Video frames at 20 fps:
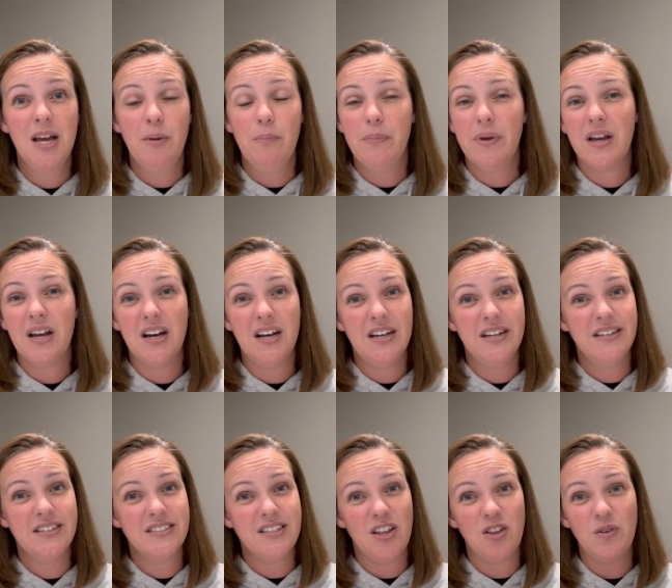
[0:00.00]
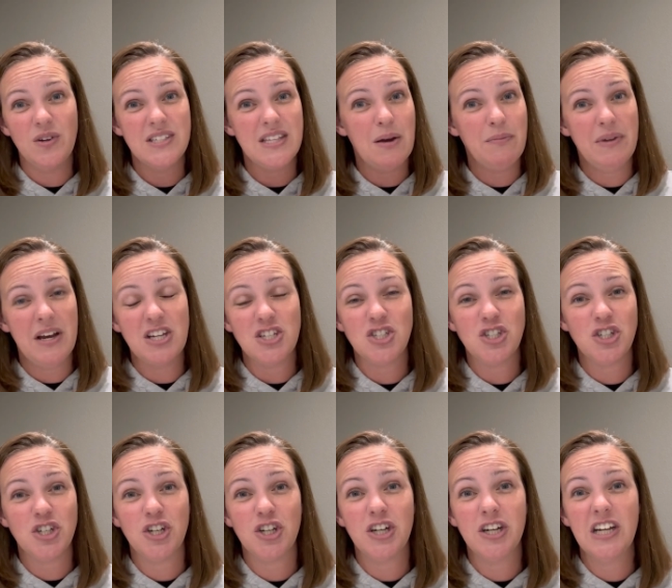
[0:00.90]
because otherwise I'm not
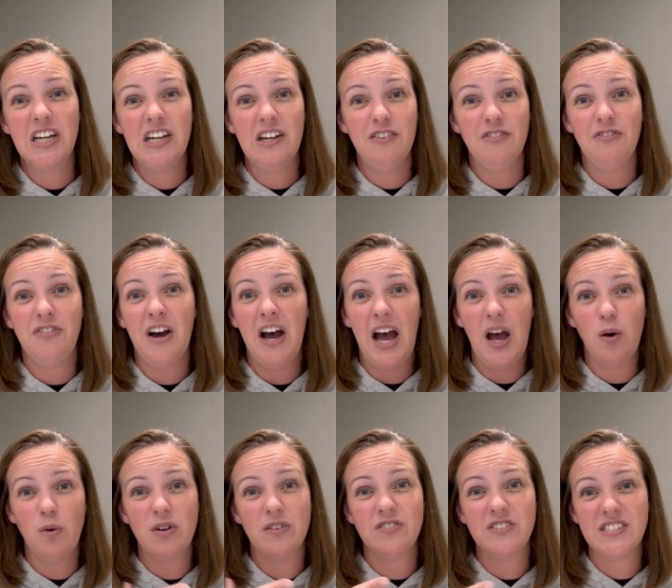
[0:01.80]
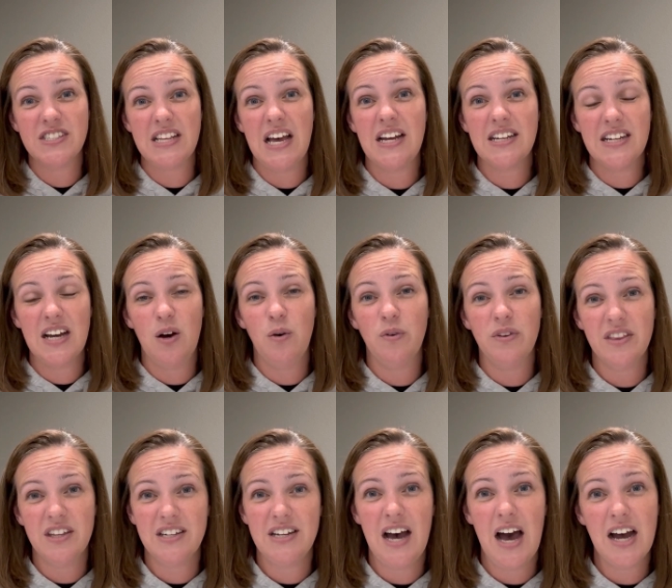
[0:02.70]
sure if I would have sat down with
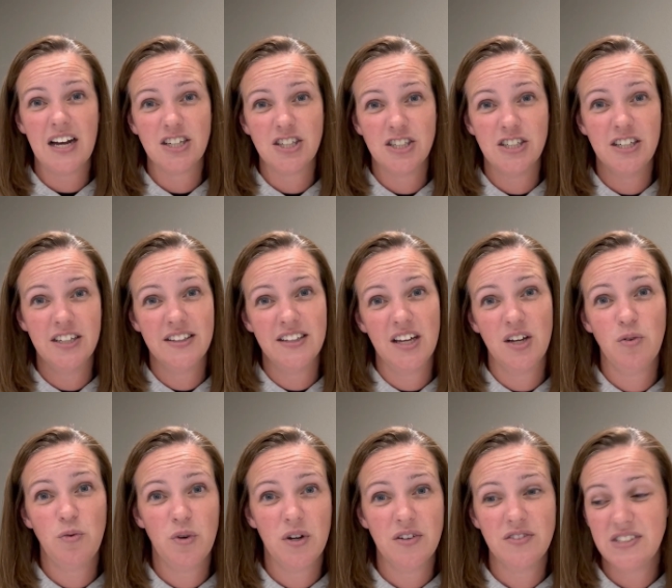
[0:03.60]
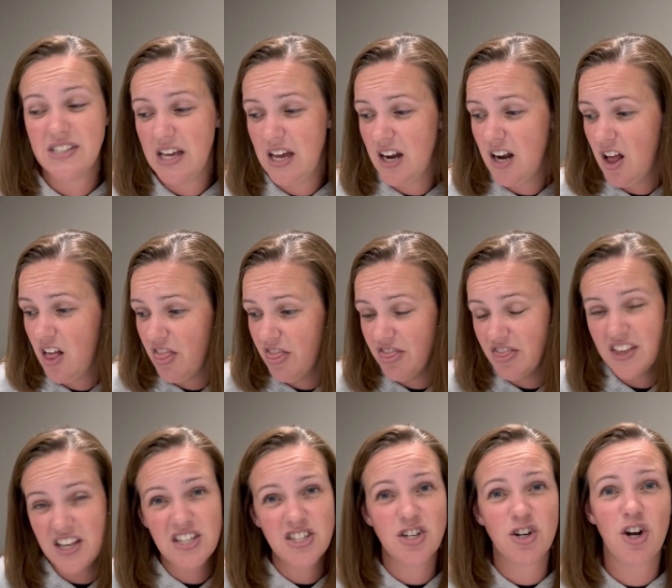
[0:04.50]
the doctor and they would have said,
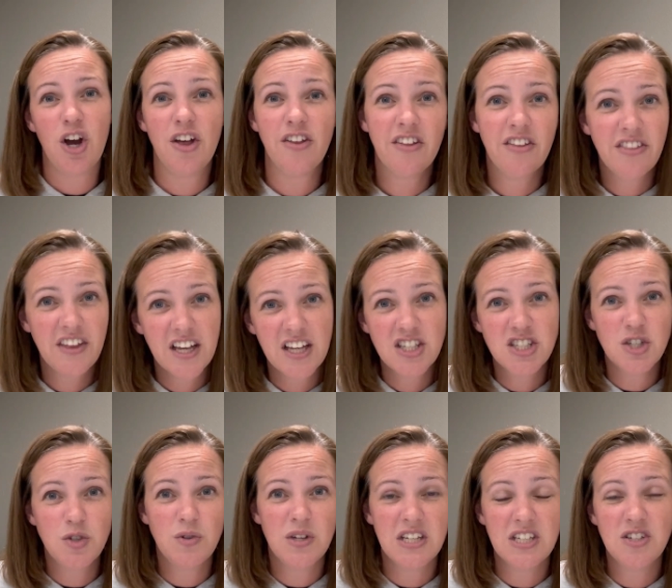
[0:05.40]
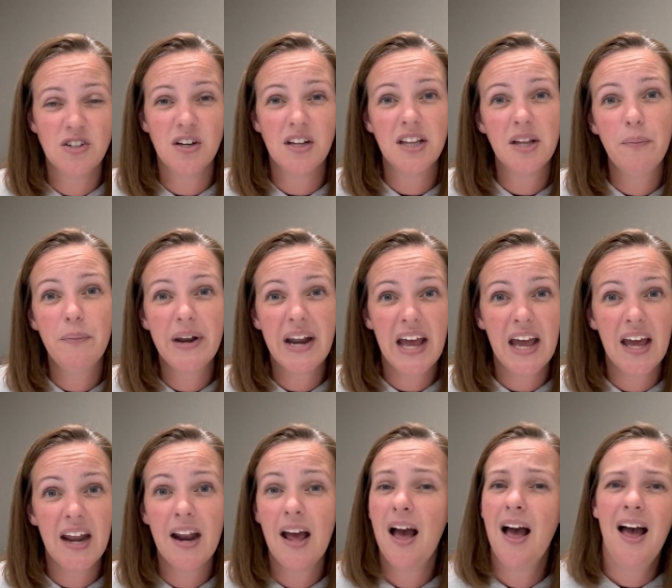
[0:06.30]
these are all the things you need to
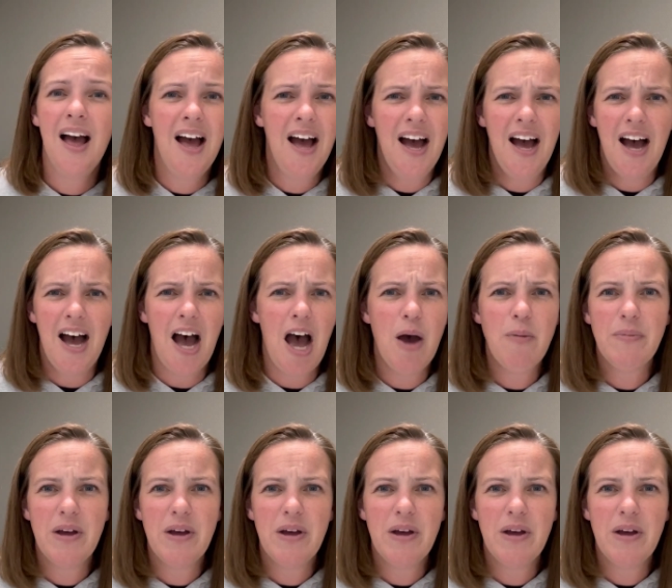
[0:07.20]
eliminate. I'm